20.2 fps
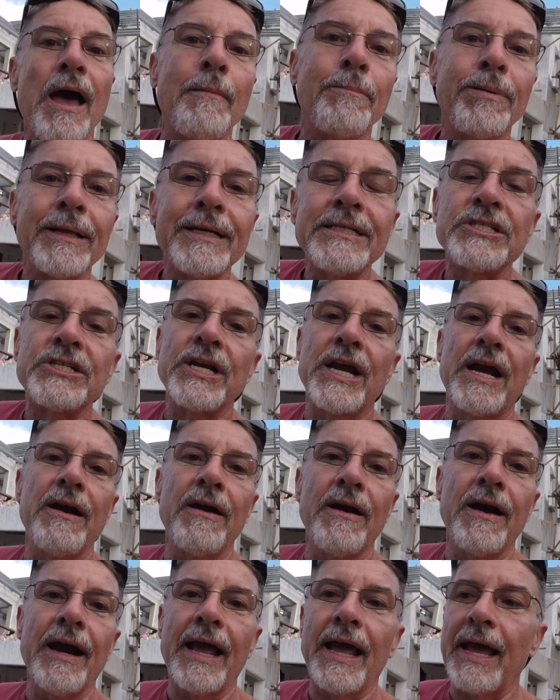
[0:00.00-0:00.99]
Please
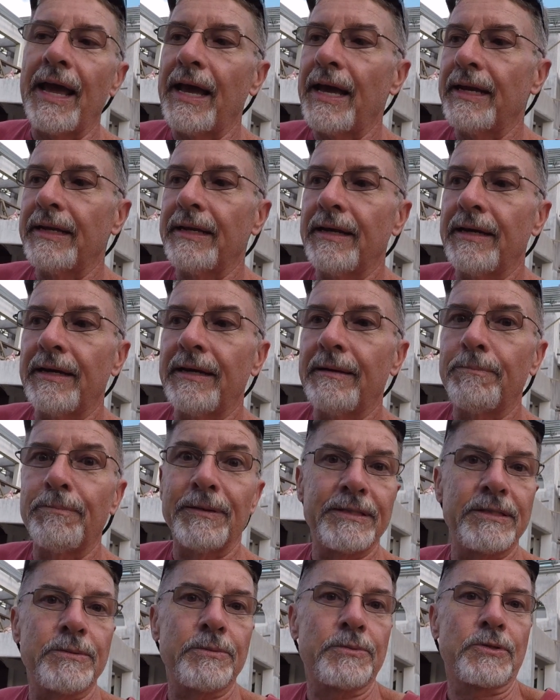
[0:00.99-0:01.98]
share, and
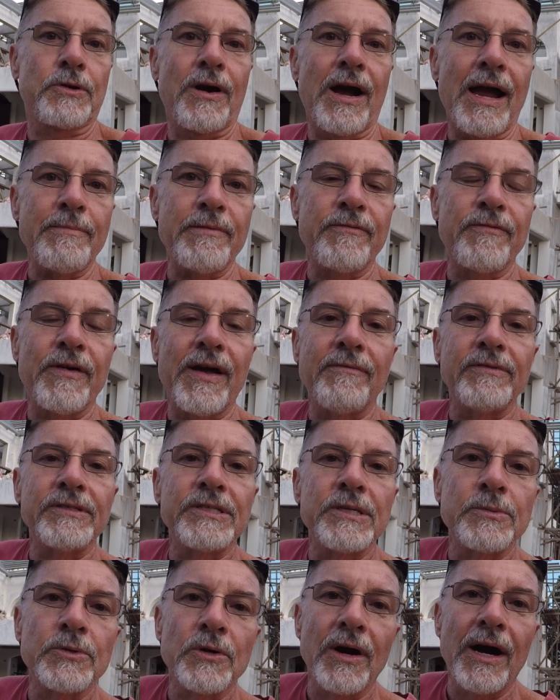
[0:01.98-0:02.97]
please subscribe if you haven't
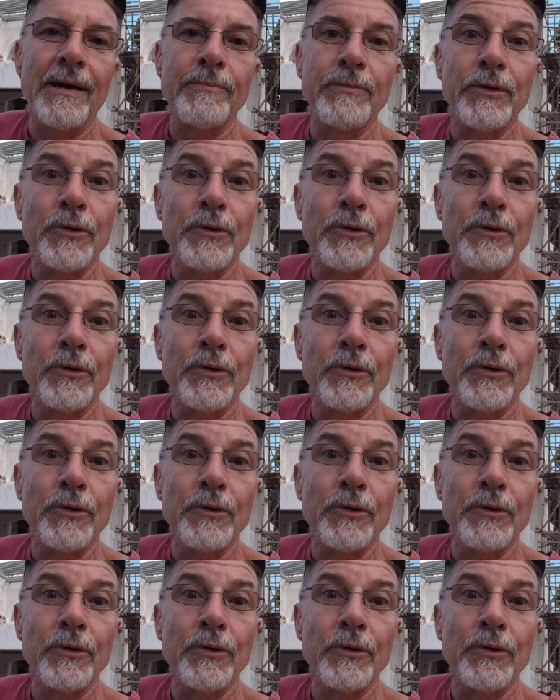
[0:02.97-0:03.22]
subscribed.